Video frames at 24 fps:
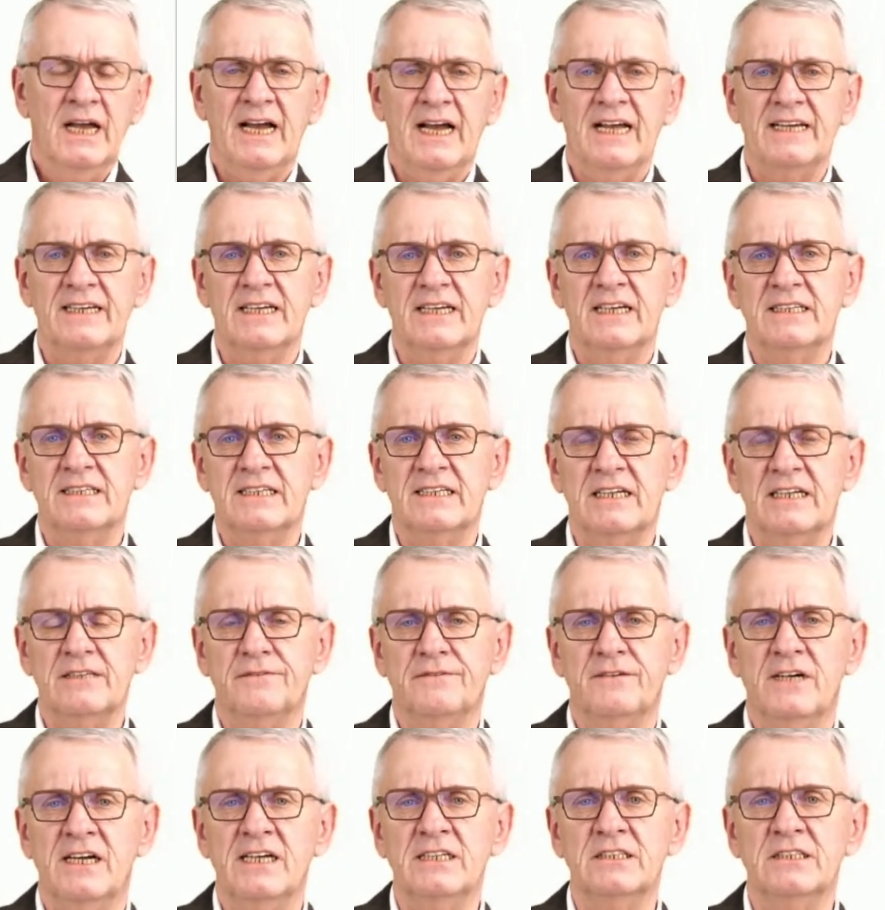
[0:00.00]
and that
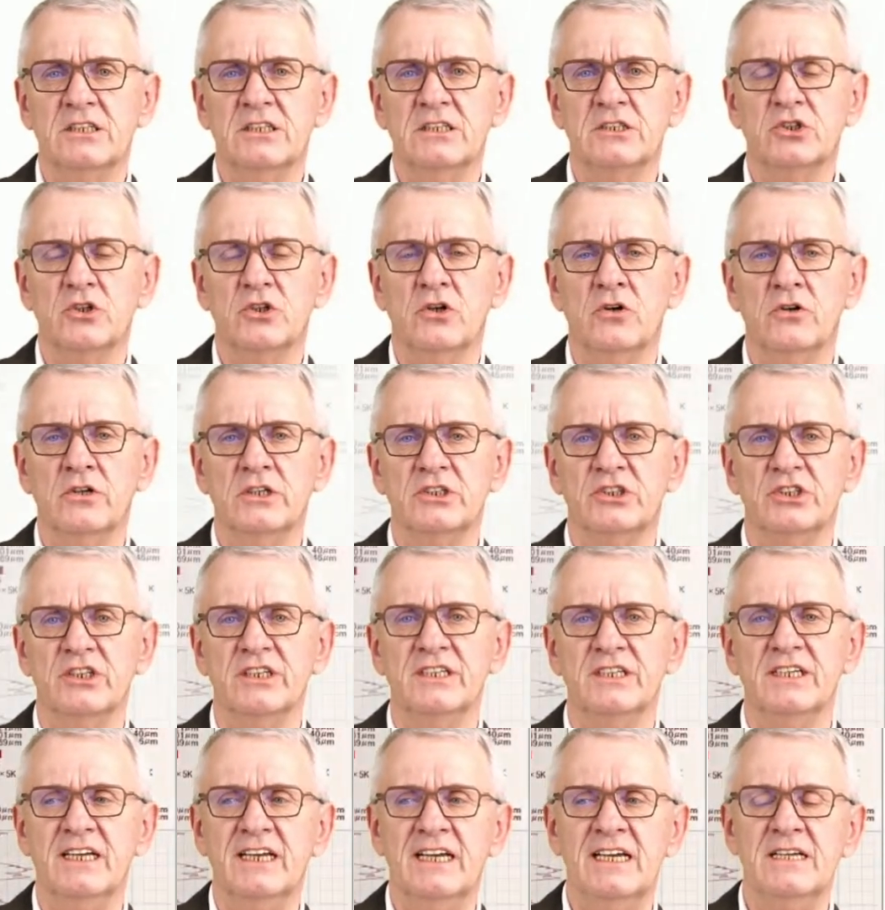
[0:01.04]
finds its
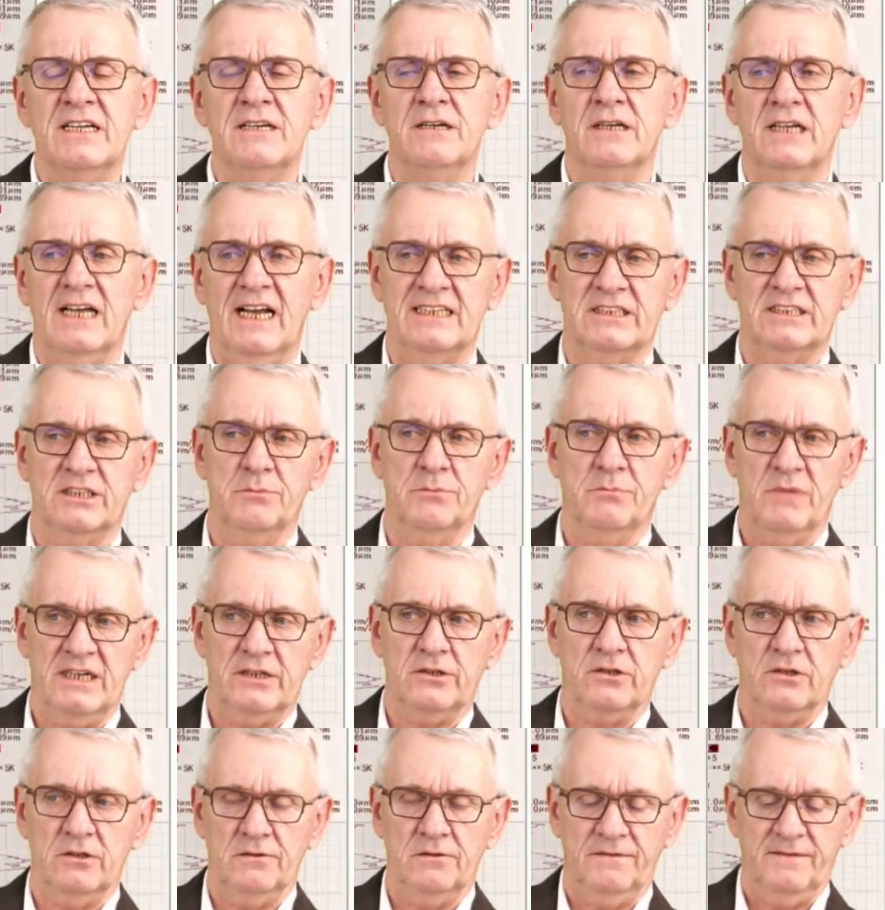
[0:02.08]
origin in, as a
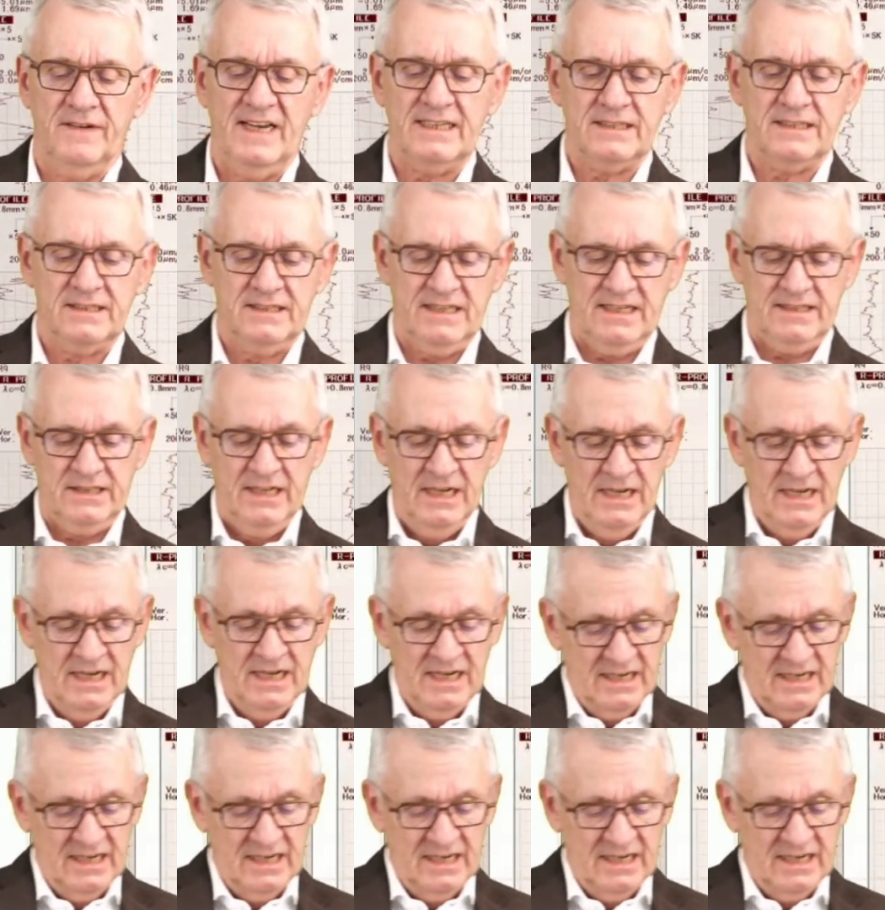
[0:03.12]
matter of fact, that